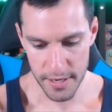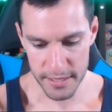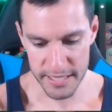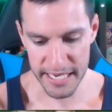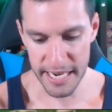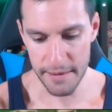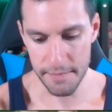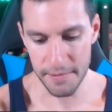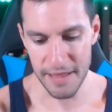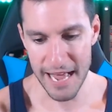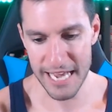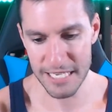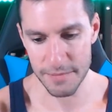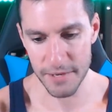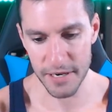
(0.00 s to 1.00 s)
Team
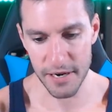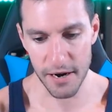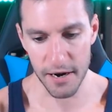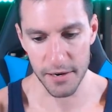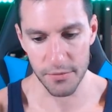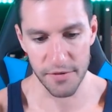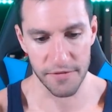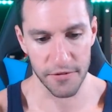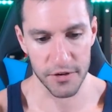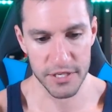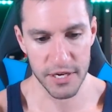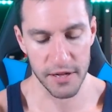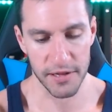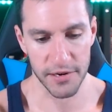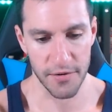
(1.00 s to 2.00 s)
Plasma card, reverse
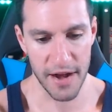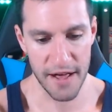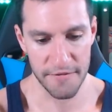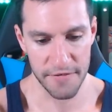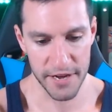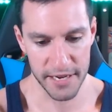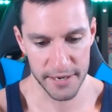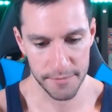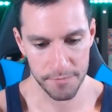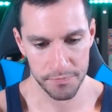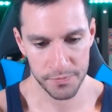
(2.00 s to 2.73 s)
holographic.